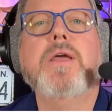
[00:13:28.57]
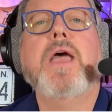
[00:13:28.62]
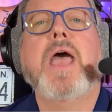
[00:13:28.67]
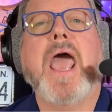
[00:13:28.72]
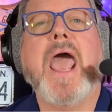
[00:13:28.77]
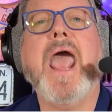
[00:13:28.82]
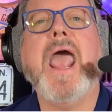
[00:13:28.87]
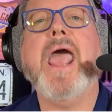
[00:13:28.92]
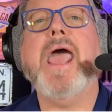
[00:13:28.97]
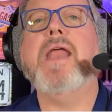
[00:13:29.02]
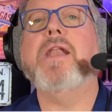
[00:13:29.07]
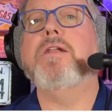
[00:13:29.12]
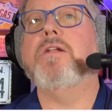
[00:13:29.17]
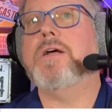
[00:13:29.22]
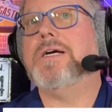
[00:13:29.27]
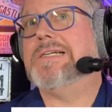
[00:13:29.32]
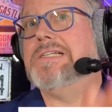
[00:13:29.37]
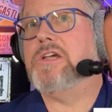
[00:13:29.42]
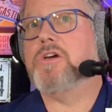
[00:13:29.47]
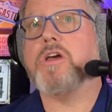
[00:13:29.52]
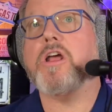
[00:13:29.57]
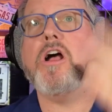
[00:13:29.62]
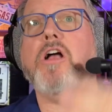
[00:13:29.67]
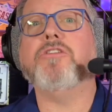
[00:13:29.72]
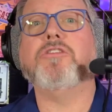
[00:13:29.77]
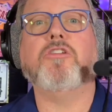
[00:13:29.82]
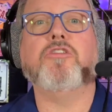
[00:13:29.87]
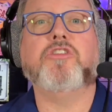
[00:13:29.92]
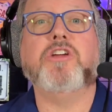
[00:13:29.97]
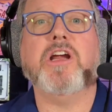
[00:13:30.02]
And you can
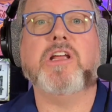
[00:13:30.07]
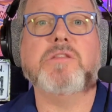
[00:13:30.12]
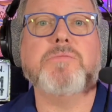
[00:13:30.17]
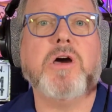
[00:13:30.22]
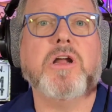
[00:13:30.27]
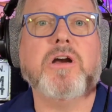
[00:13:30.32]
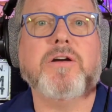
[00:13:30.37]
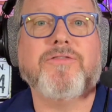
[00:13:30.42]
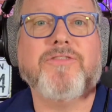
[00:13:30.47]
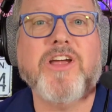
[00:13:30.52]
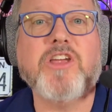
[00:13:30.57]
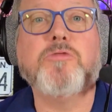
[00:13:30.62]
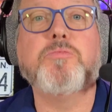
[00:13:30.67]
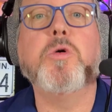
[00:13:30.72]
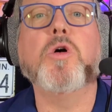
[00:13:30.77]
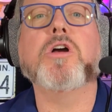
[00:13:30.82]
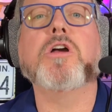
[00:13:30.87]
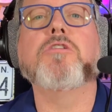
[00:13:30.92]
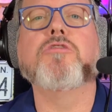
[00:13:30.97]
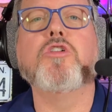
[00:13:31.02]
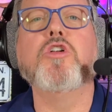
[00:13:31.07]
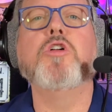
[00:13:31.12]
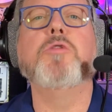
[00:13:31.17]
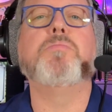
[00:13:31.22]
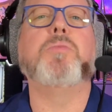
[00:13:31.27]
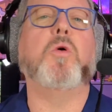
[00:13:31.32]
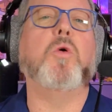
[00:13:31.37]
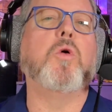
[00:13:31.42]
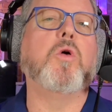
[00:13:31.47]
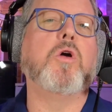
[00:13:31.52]
also share them on our Facebook
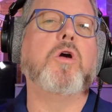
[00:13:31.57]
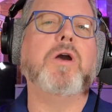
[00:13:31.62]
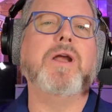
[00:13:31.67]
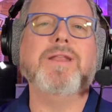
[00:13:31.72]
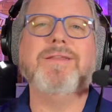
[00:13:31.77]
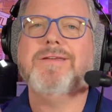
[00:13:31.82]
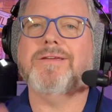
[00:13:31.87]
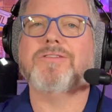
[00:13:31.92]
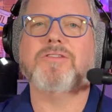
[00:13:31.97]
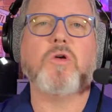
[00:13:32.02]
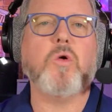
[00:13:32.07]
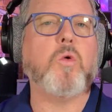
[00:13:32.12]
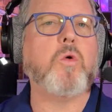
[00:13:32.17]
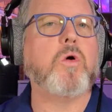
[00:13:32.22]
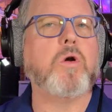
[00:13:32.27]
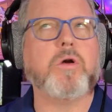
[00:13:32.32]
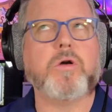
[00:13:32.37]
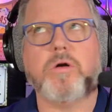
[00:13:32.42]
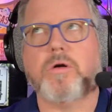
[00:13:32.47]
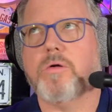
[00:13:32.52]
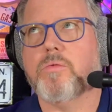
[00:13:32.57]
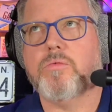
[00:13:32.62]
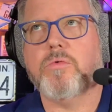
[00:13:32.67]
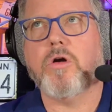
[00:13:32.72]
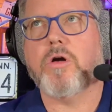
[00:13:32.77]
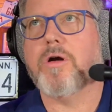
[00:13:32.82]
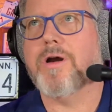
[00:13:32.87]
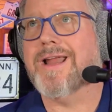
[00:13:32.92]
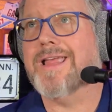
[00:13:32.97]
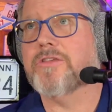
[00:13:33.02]
group or in Discord
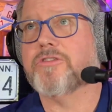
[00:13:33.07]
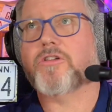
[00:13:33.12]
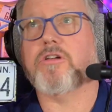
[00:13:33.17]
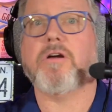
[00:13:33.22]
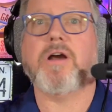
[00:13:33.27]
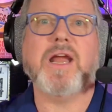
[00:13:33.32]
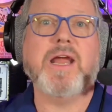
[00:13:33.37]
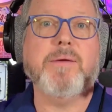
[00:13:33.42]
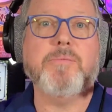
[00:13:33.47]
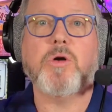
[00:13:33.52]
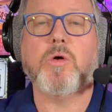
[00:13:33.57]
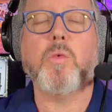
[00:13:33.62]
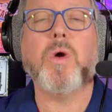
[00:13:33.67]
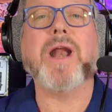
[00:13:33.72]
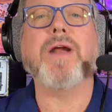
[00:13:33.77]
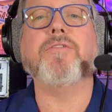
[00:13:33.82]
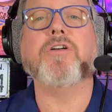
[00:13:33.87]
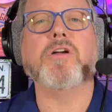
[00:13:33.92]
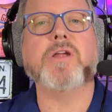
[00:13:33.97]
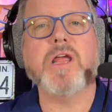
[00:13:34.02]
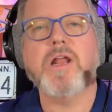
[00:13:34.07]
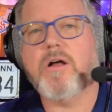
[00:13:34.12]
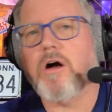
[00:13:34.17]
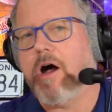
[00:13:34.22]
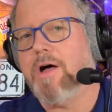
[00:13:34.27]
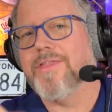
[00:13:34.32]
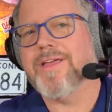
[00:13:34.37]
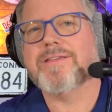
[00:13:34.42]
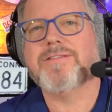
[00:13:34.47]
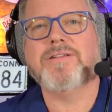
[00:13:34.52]
or on Instagram or whatever.
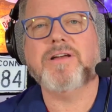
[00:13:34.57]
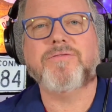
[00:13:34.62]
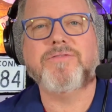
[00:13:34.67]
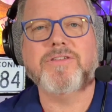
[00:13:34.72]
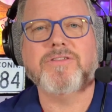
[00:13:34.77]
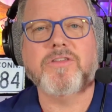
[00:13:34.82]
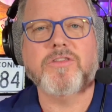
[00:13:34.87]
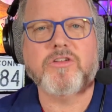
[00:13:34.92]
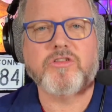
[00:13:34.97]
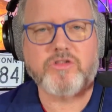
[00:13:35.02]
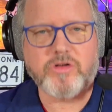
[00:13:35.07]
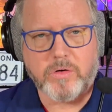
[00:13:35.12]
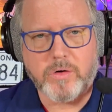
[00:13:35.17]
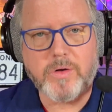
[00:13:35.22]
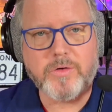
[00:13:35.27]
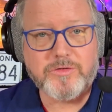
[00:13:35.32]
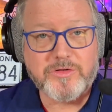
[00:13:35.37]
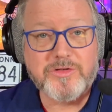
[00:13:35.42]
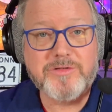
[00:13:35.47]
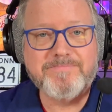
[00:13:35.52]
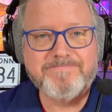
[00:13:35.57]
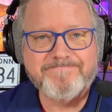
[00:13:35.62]
All that stuff is in the show notes.